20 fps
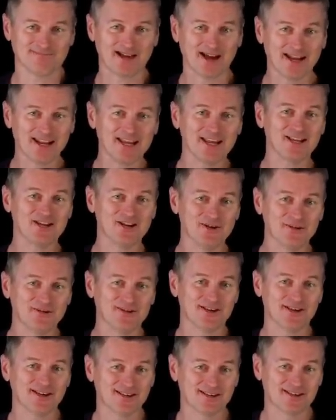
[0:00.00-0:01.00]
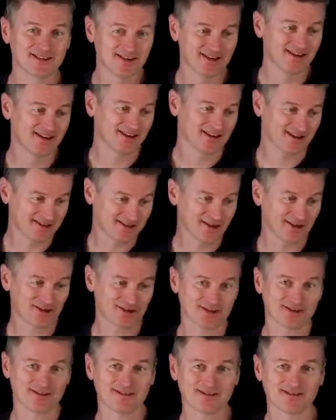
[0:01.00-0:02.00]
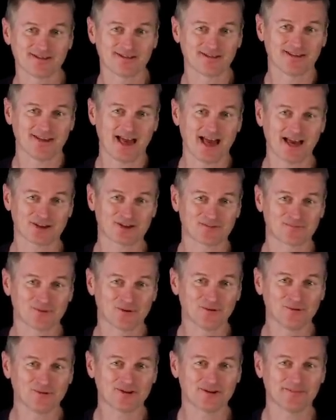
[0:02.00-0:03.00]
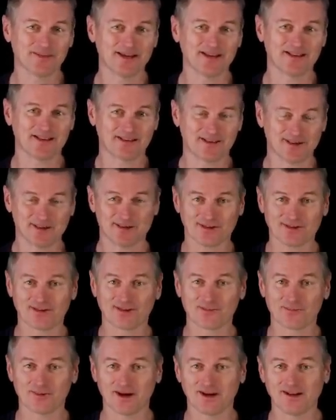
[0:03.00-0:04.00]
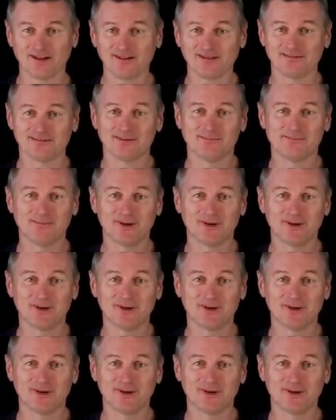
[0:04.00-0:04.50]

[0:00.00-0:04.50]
and it uses condition action rules to make decisions as well,